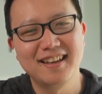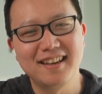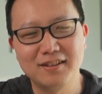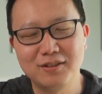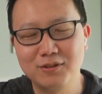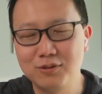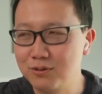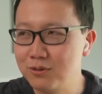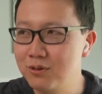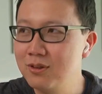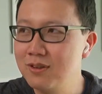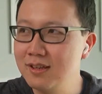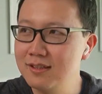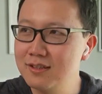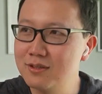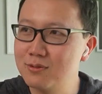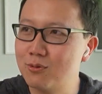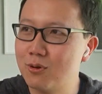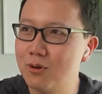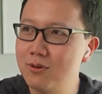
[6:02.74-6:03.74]
Do you think
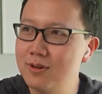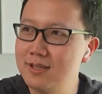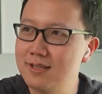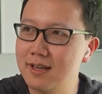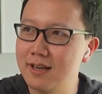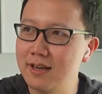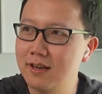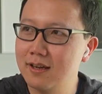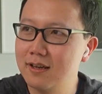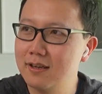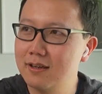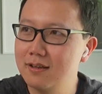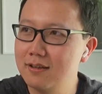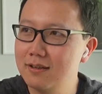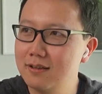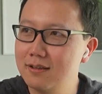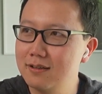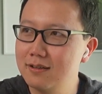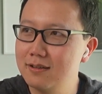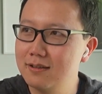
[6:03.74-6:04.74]
this role is like
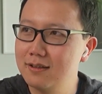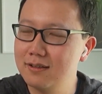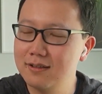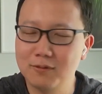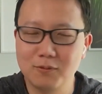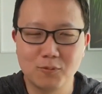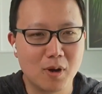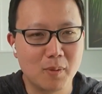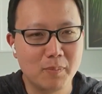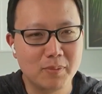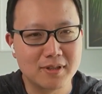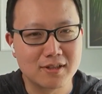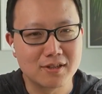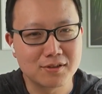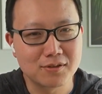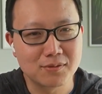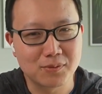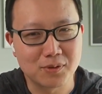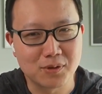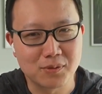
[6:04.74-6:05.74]
well
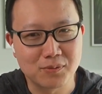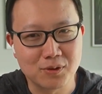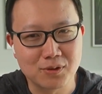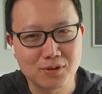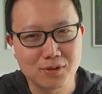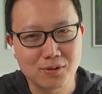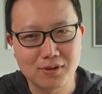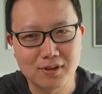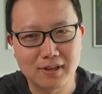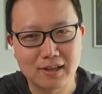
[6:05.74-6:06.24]
positioned for the future?